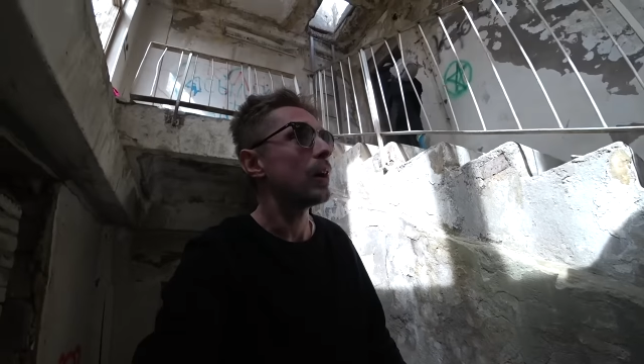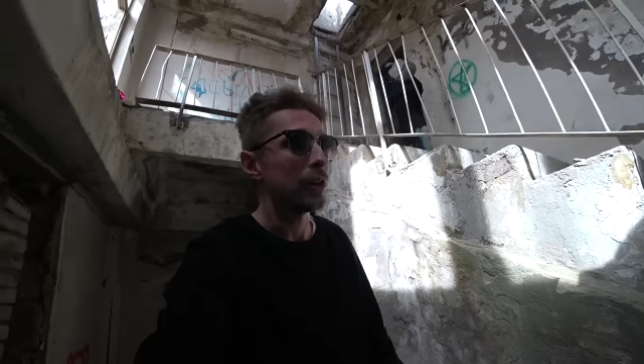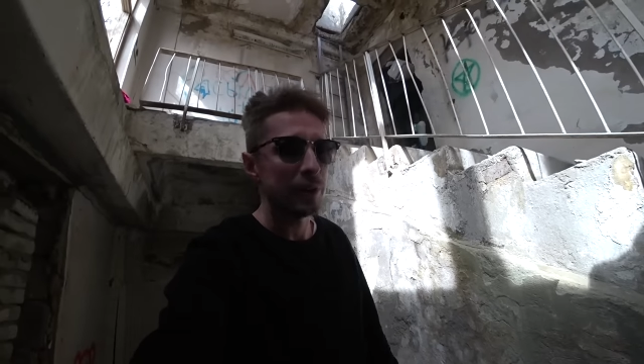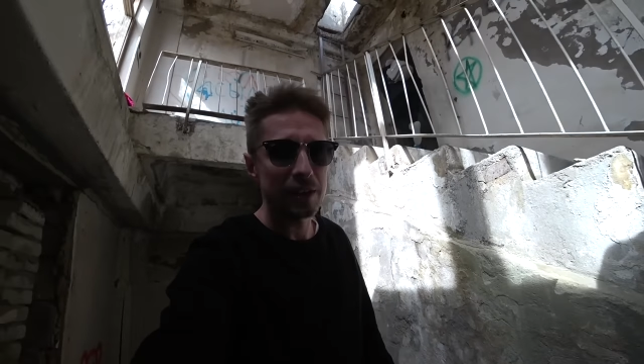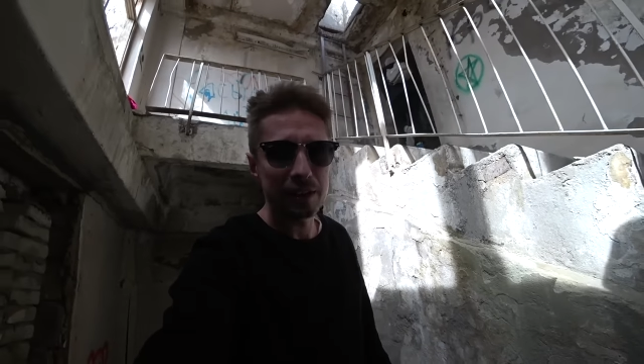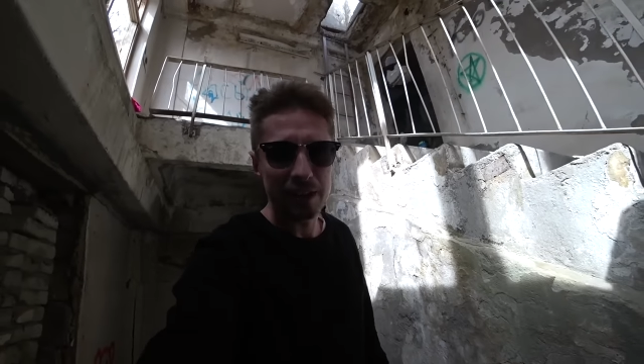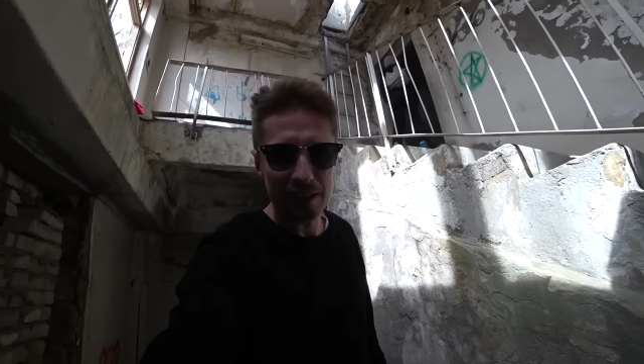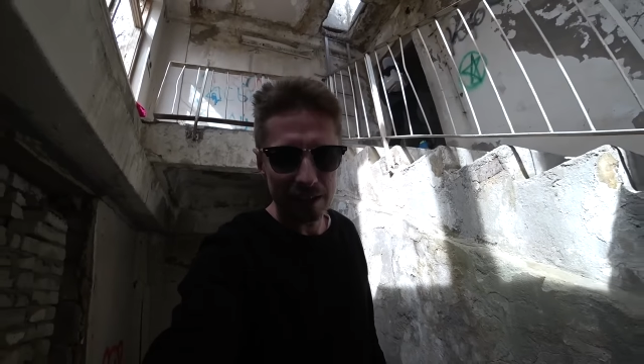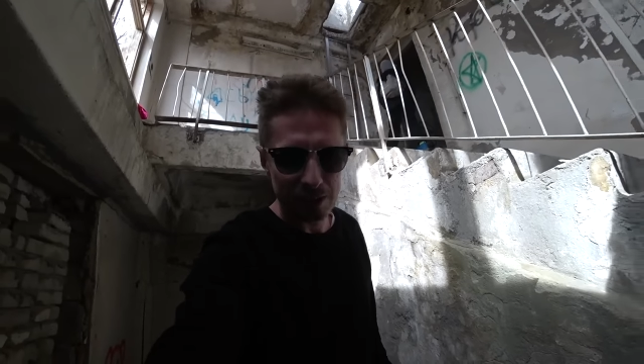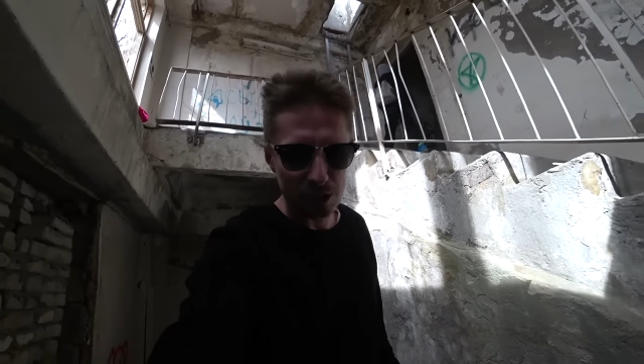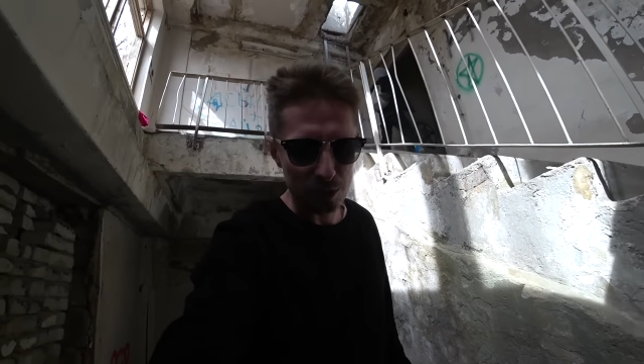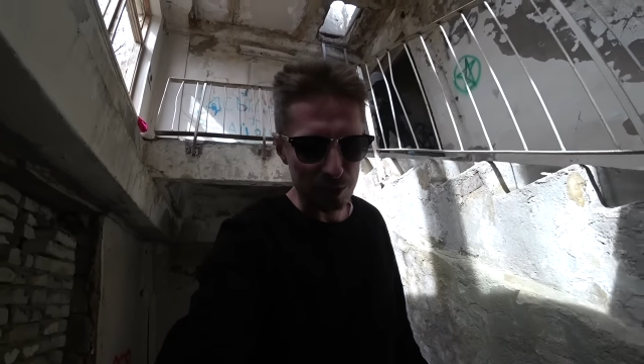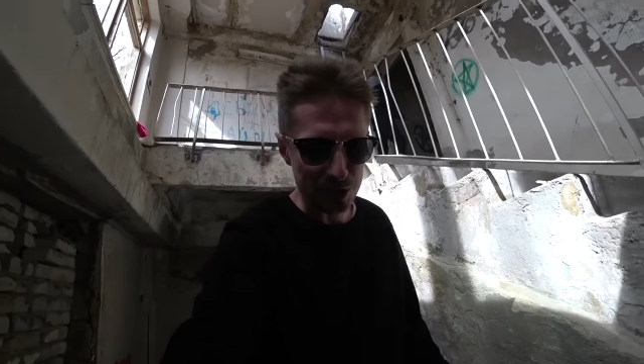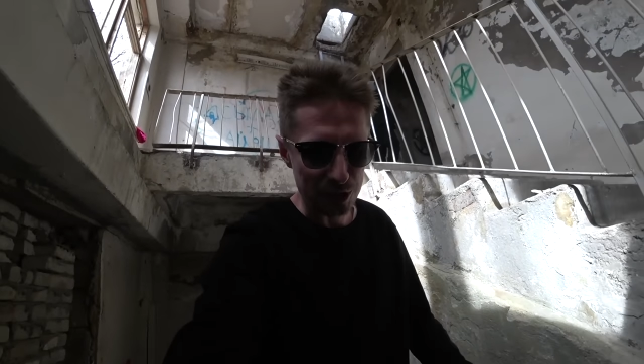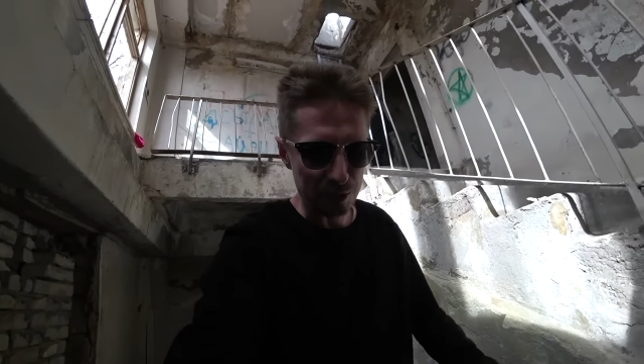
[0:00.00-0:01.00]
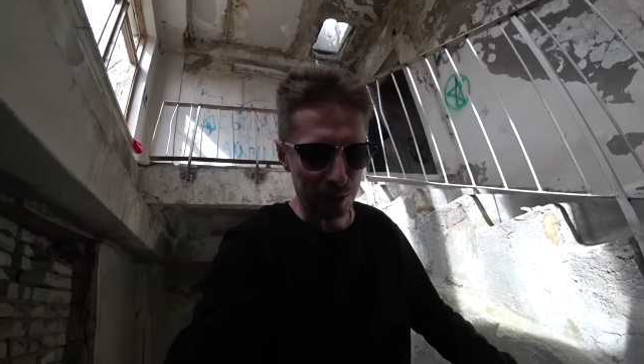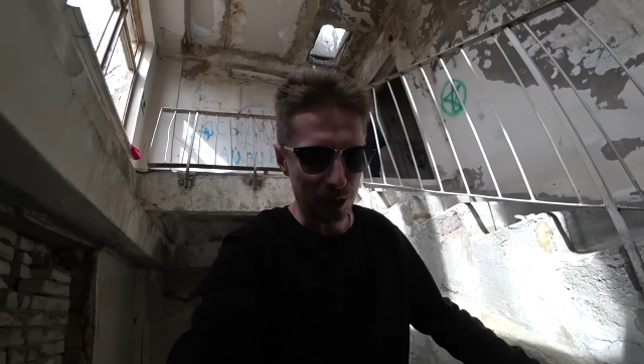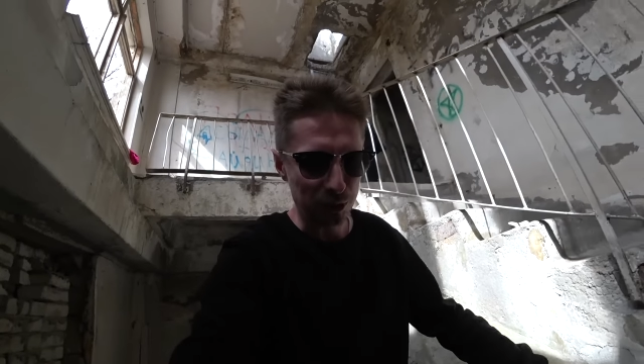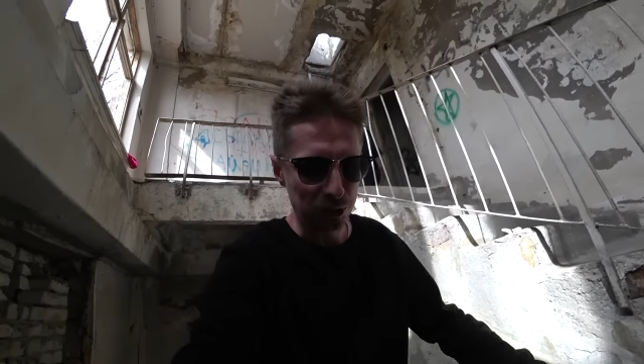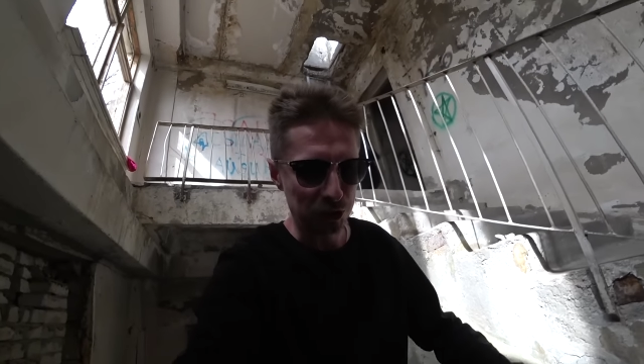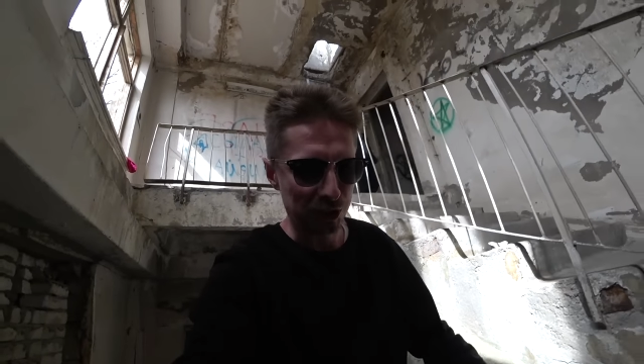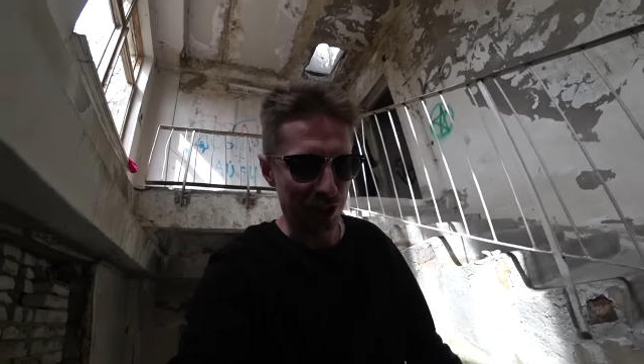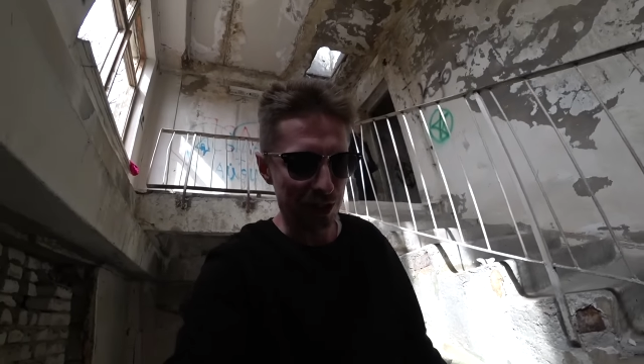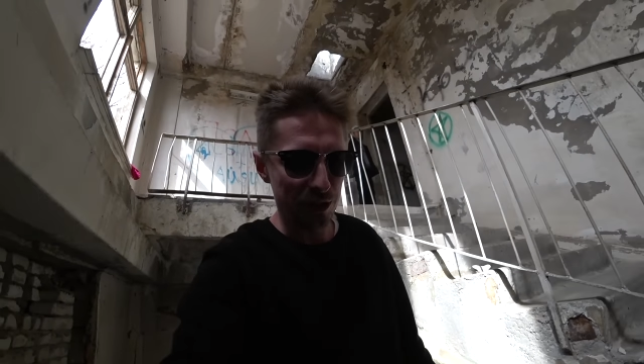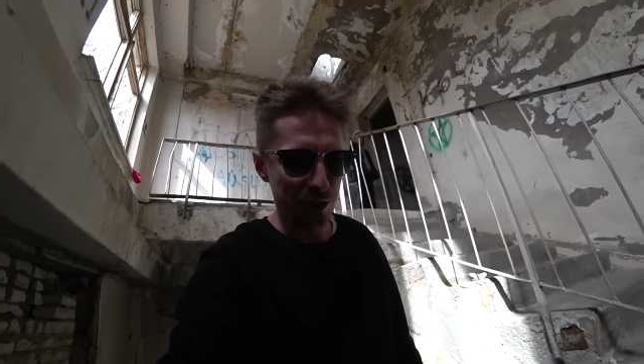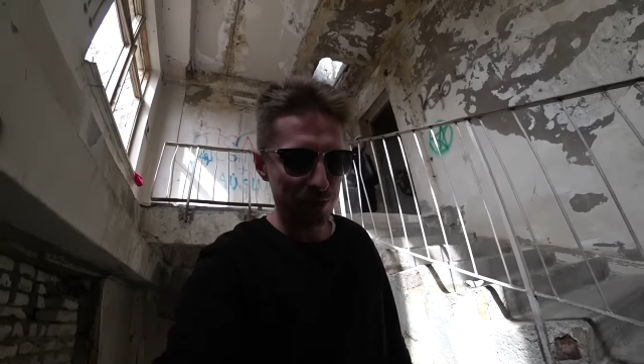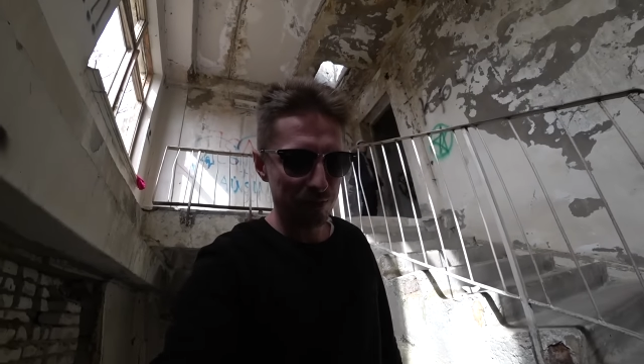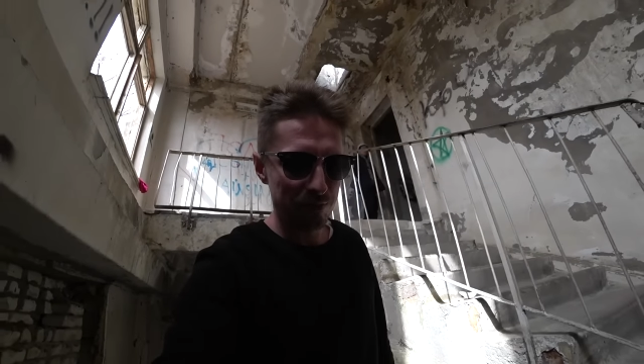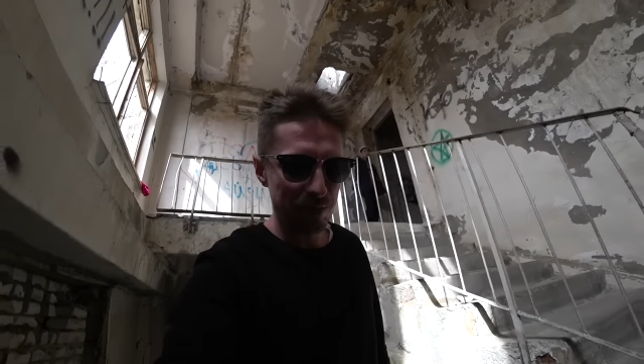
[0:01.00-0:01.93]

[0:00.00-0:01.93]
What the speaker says: you didn't get this on Mr. Bold's channel.